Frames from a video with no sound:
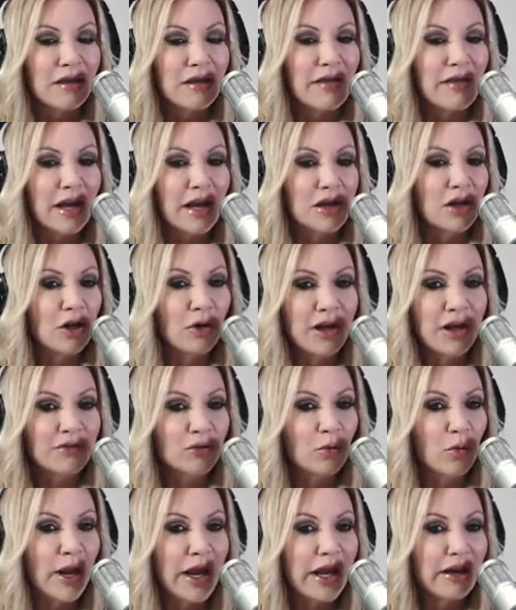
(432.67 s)
that you don't
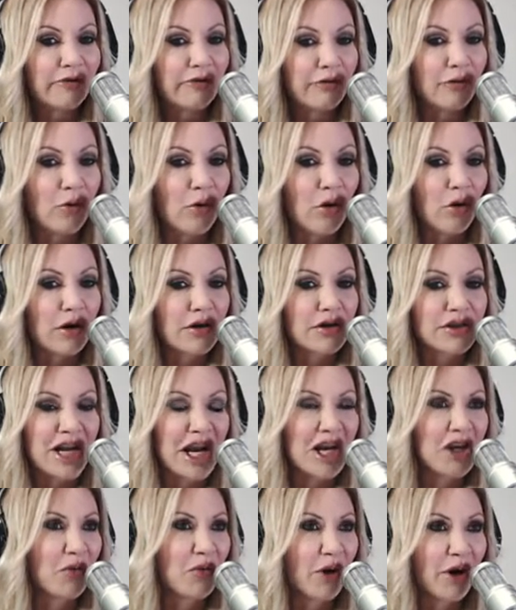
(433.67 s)
have to wait for
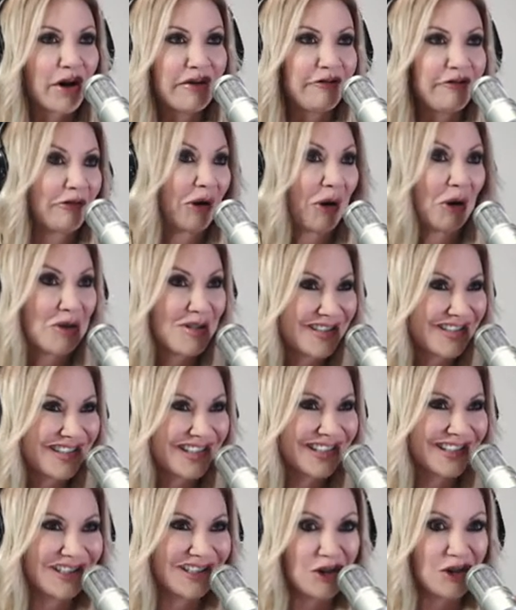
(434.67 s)
January
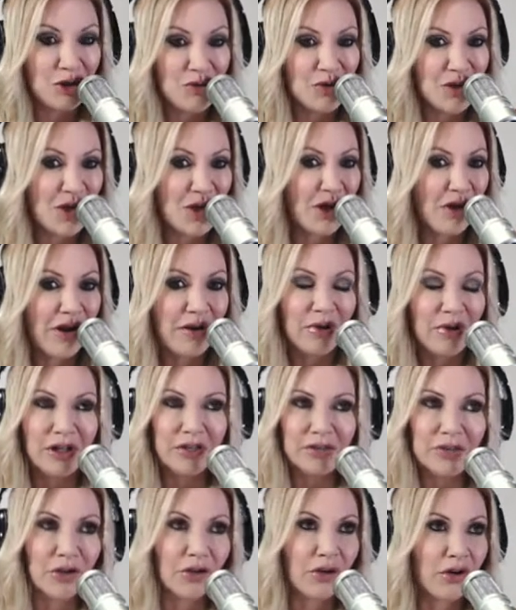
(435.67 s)
1st. It's a new year. I'm
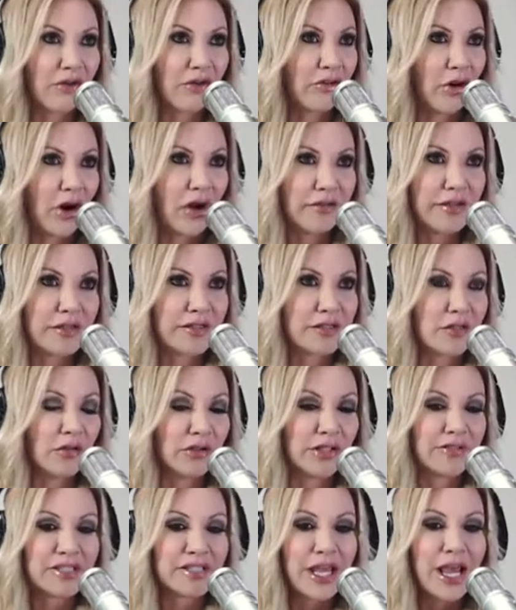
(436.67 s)
going to turn over all these
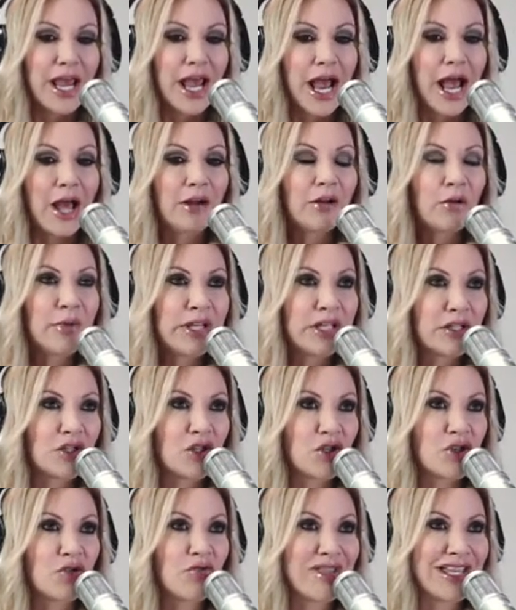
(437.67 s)
new leaves. How do we
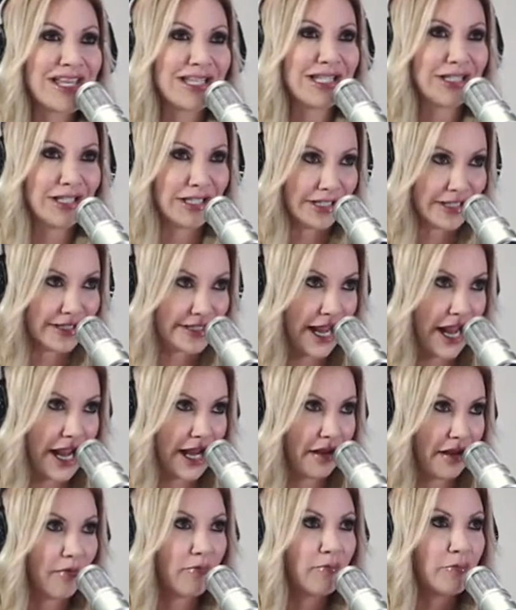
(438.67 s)
do this
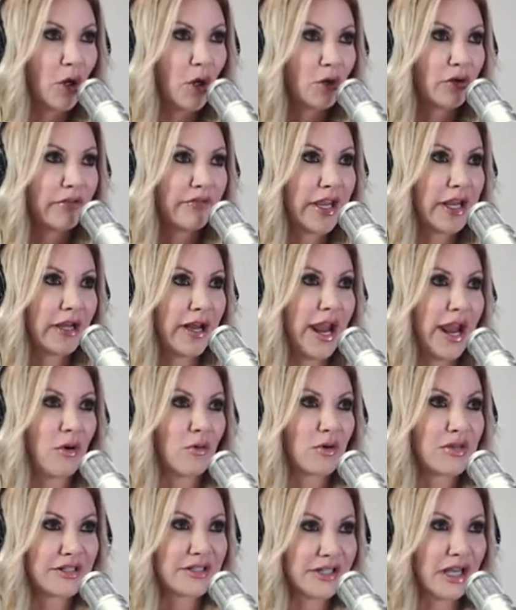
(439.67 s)
today? Motivate
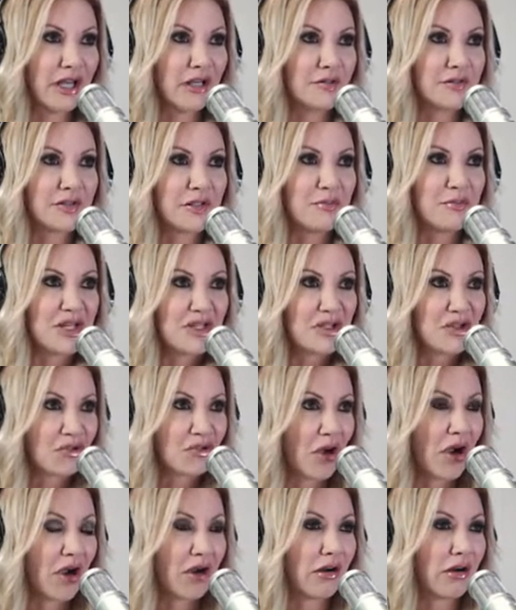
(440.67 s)
ourselves to be
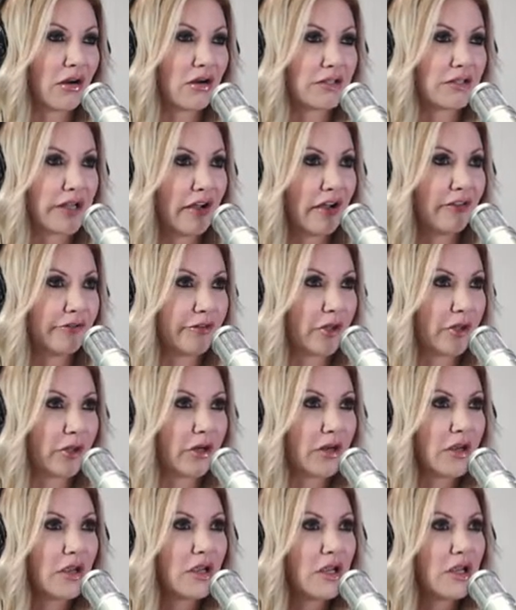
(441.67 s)
stronger,
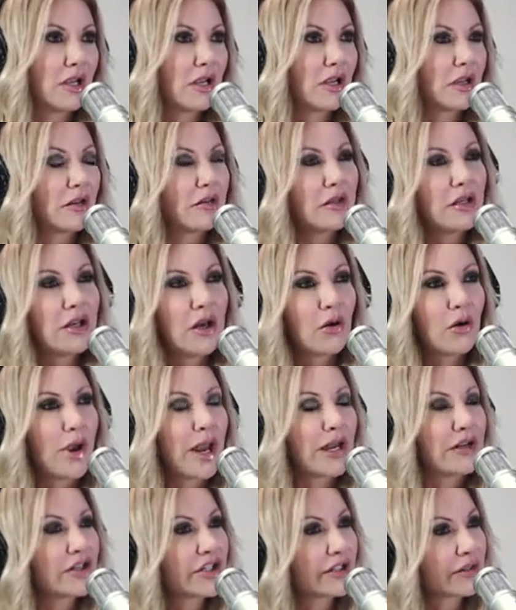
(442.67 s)
tougher, you know,
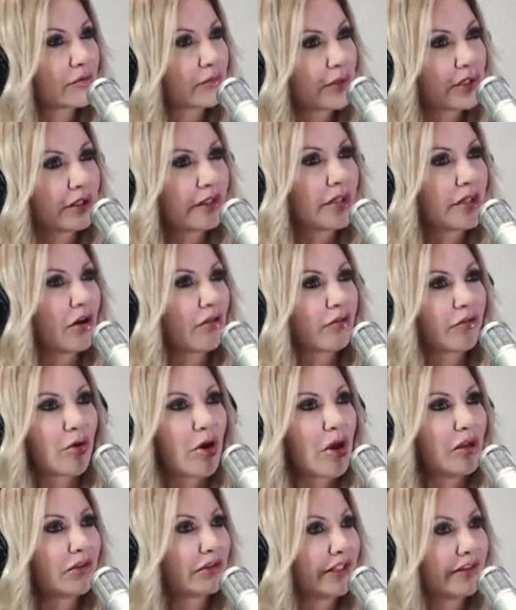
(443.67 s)
and just really
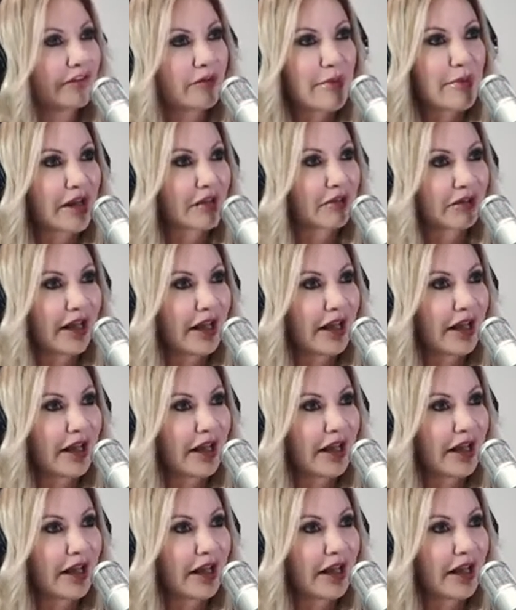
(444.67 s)
overall live a better